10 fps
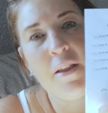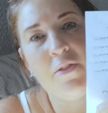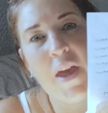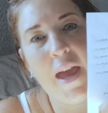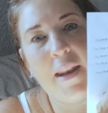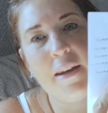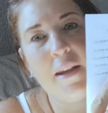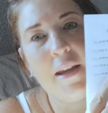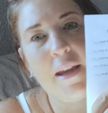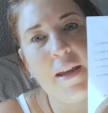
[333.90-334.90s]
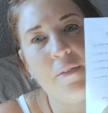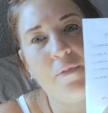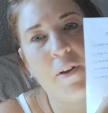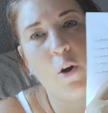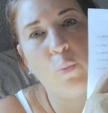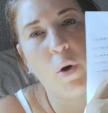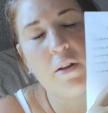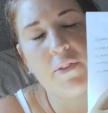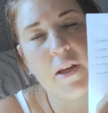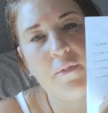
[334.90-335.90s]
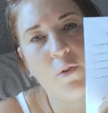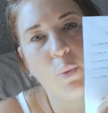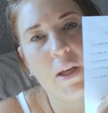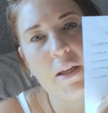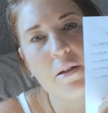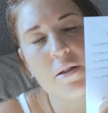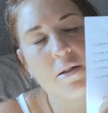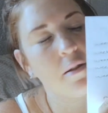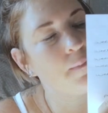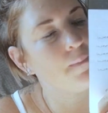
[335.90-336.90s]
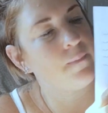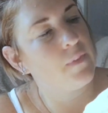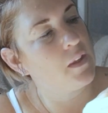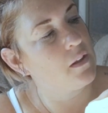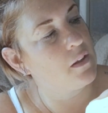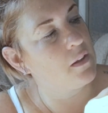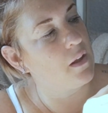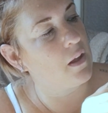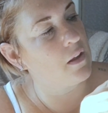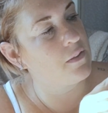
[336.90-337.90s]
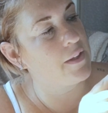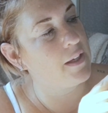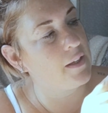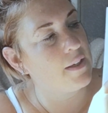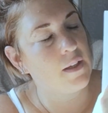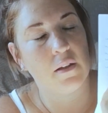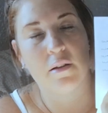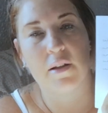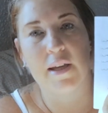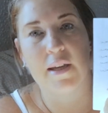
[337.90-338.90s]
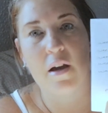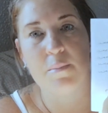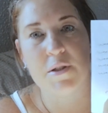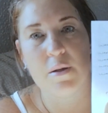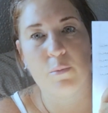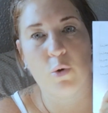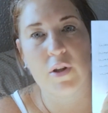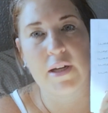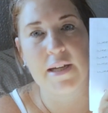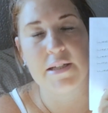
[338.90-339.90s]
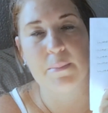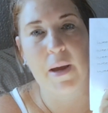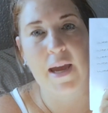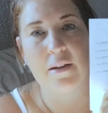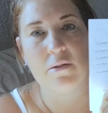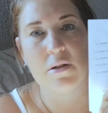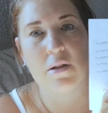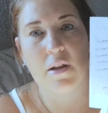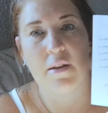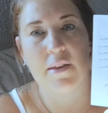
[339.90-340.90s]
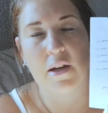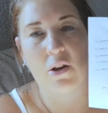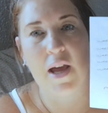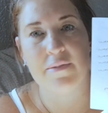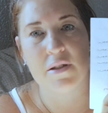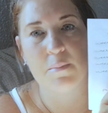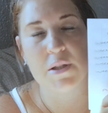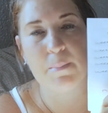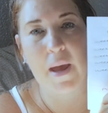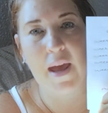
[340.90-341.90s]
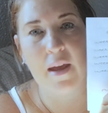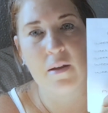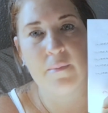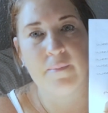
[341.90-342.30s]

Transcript: Then if on one of the other weeks the it comes to more than 80 pound then i'll have some spare